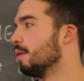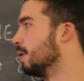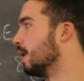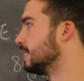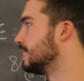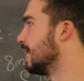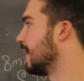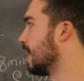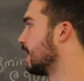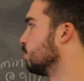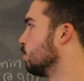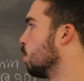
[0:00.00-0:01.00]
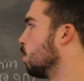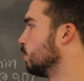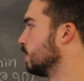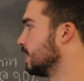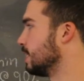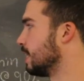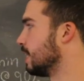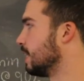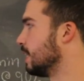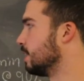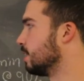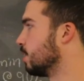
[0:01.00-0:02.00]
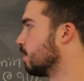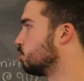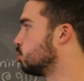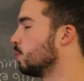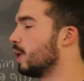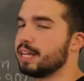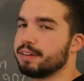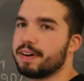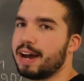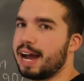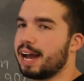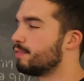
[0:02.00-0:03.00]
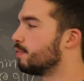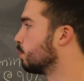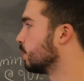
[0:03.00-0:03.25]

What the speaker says: but today you only did 285,